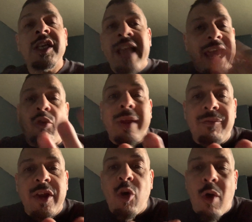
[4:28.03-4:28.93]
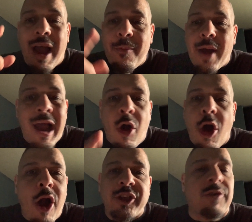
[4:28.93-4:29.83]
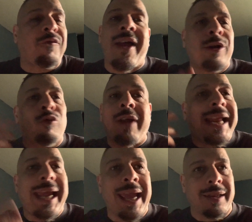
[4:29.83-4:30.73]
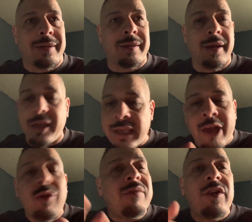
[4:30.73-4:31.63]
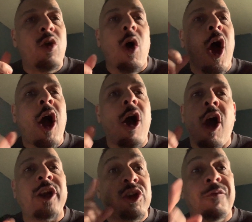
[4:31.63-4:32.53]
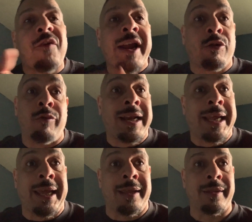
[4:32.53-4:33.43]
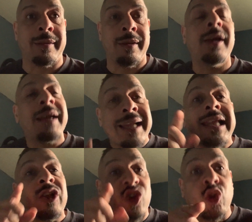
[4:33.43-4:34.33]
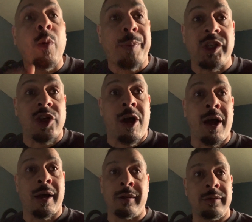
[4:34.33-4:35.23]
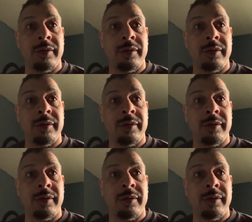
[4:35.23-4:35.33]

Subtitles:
Y'all don't even know how hard your fighter really hits. Y'all don't even know how hard your fighter really hits. That's how stupid y'all are.